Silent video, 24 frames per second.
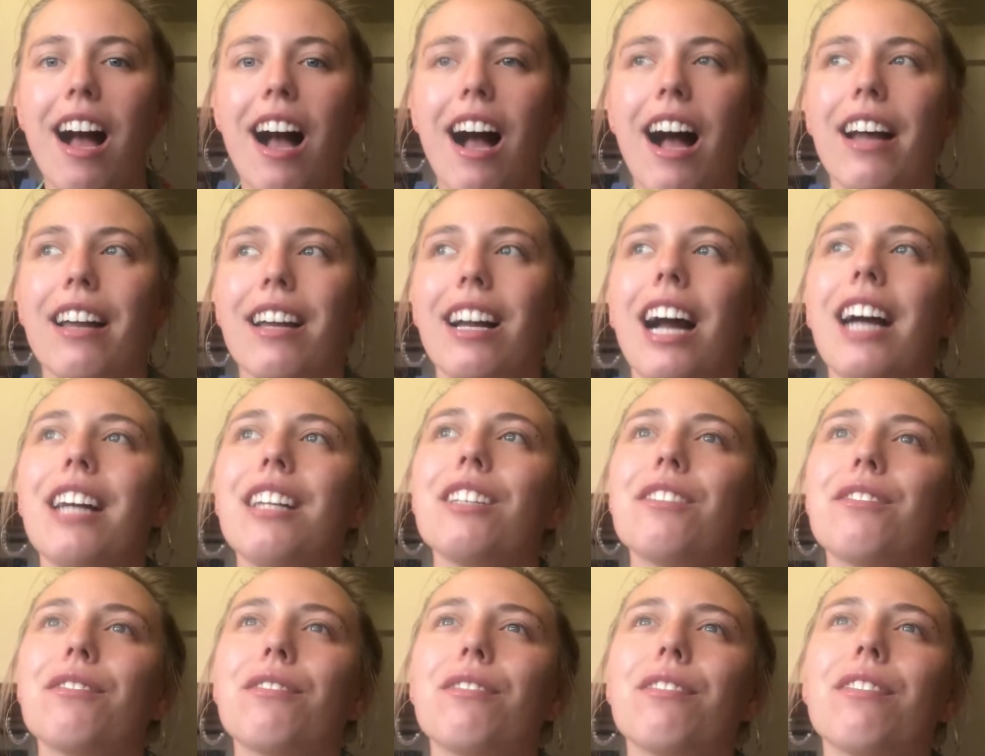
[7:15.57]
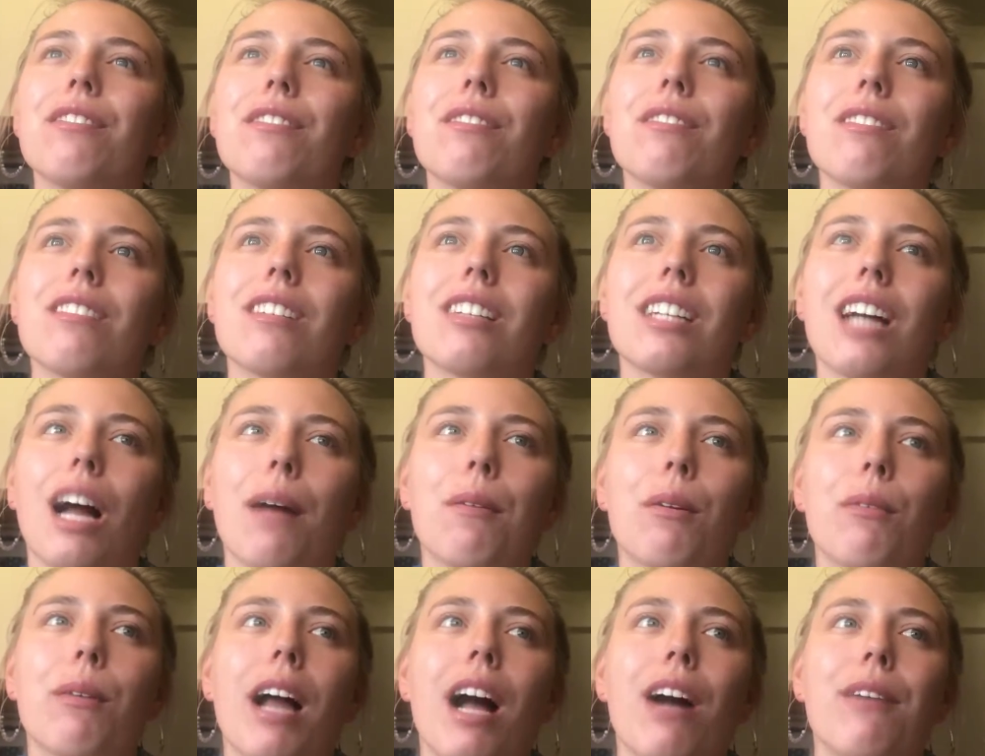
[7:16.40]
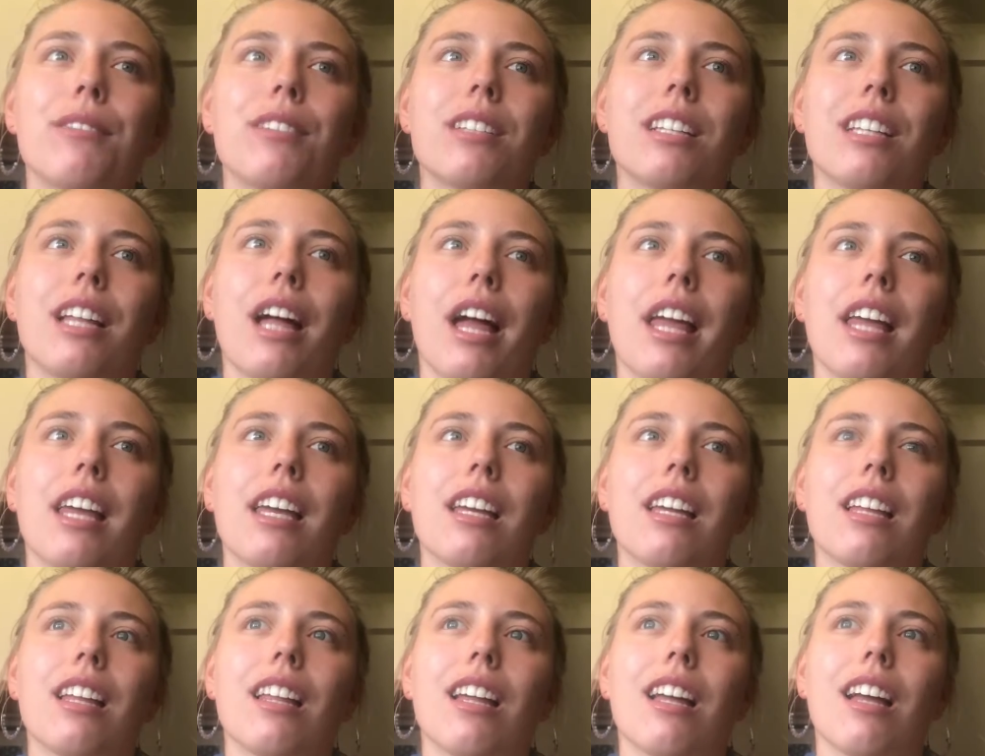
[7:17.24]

I kind of come around to like,